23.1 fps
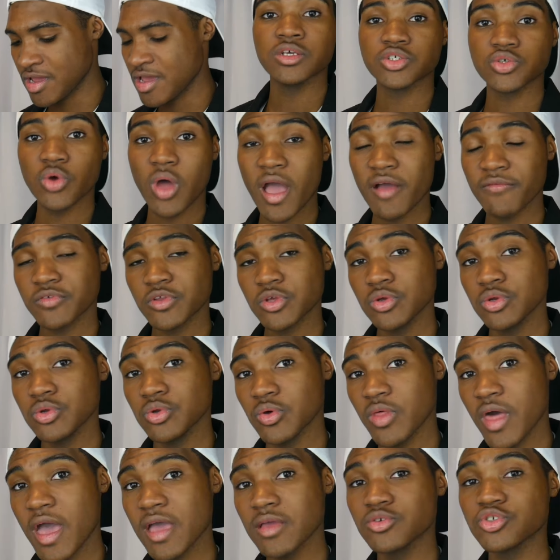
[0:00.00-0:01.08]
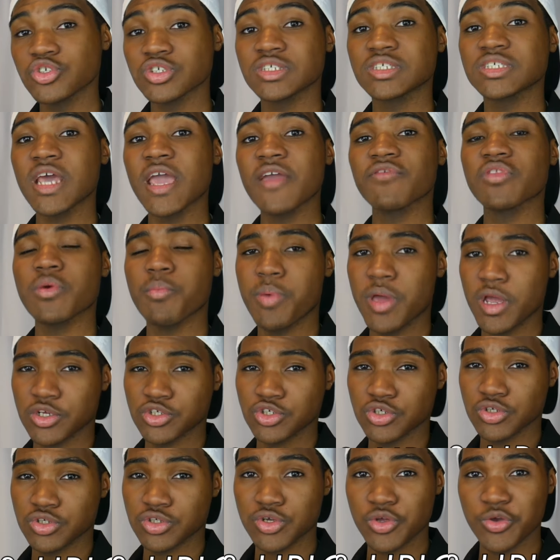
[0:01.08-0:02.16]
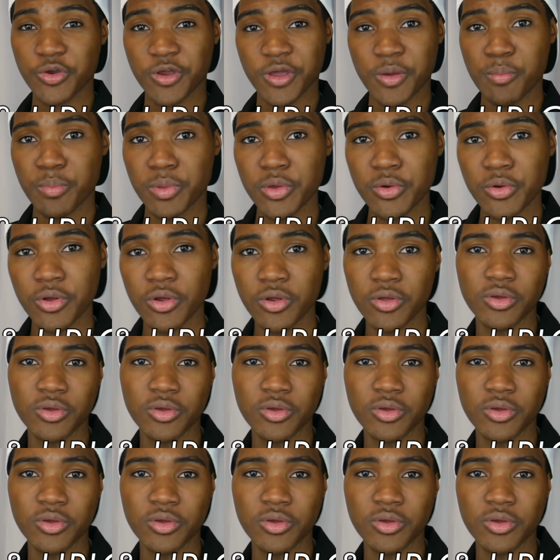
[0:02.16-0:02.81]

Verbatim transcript: So after you do that, you just save the picture to your computer,